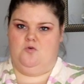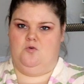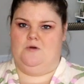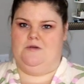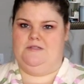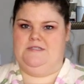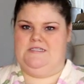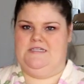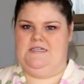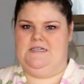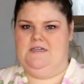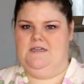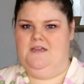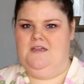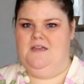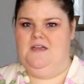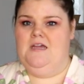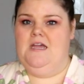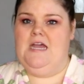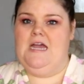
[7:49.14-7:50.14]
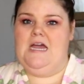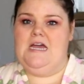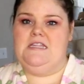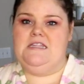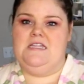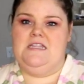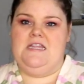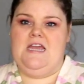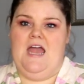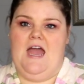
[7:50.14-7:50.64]
quilting,
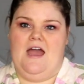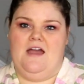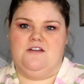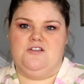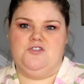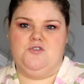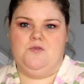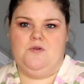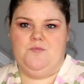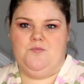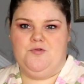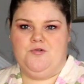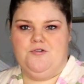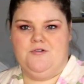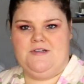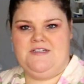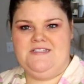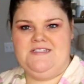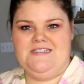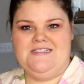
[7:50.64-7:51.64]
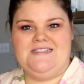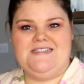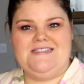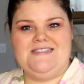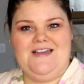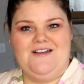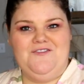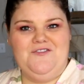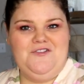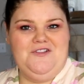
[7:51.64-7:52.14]
and then the actual print
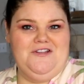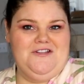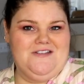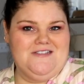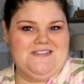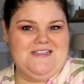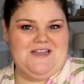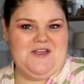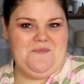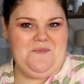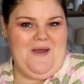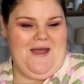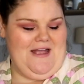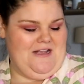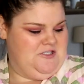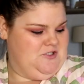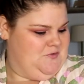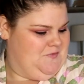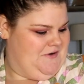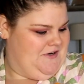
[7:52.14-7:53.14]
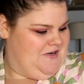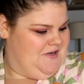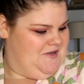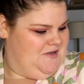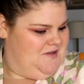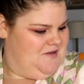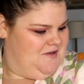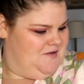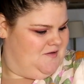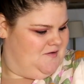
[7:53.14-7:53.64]
itself looks like a patchwork
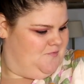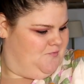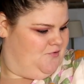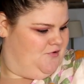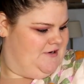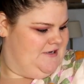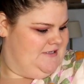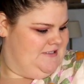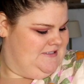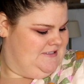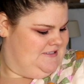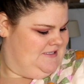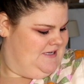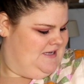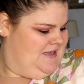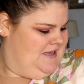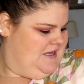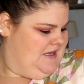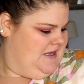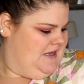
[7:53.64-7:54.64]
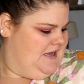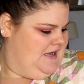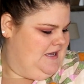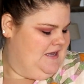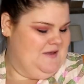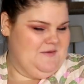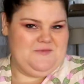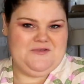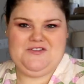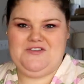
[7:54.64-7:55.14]
print,
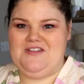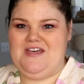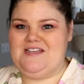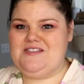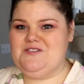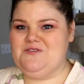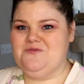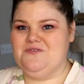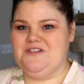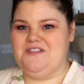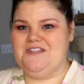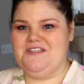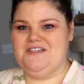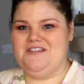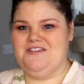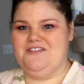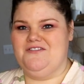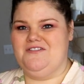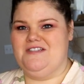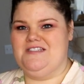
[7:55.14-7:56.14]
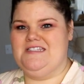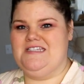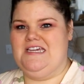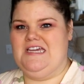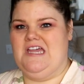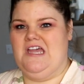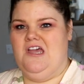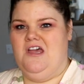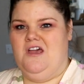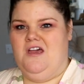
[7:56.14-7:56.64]
um, so that's really cute. It's
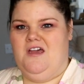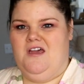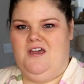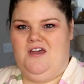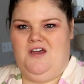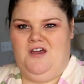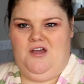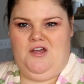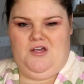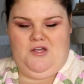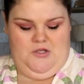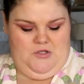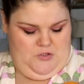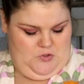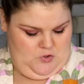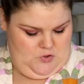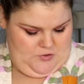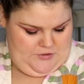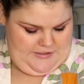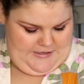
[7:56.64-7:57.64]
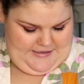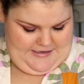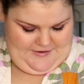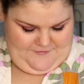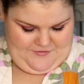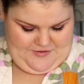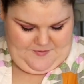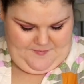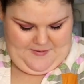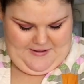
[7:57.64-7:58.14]
like you're not
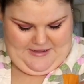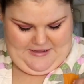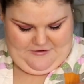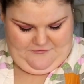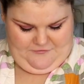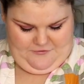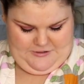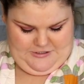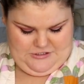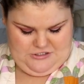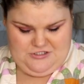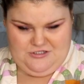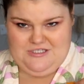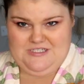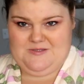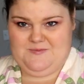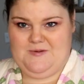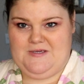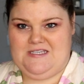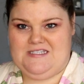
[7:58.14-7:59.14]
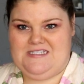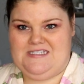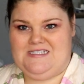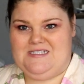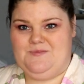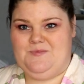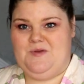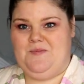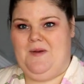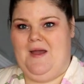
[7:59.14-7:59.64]
having to pay for each of these pieces
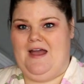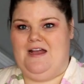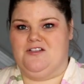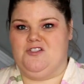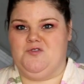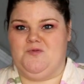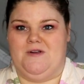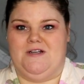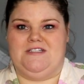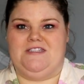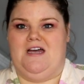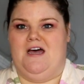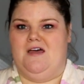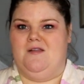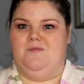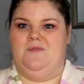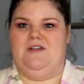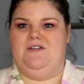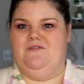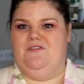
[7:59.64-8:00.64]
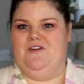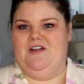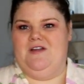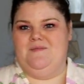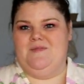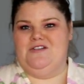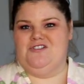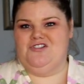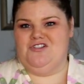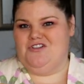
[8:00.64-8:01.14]
to be patchworked on, but it very
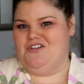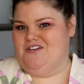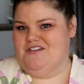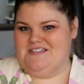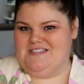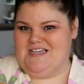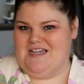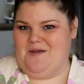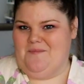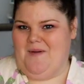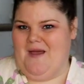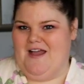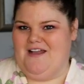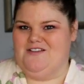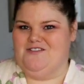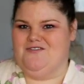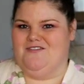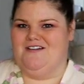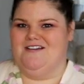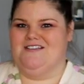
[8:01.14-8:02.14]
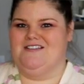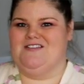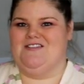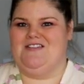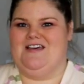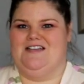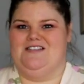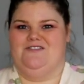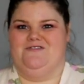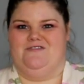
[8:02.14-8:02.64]
much looks like a patchwork, so
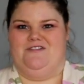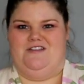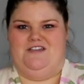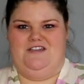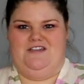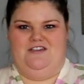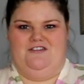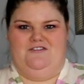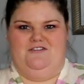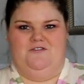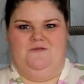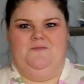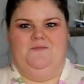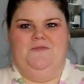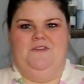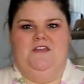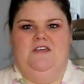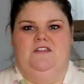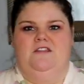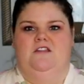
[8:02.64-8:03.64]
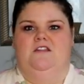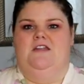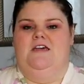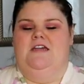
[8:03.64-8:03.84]
that's really cute. The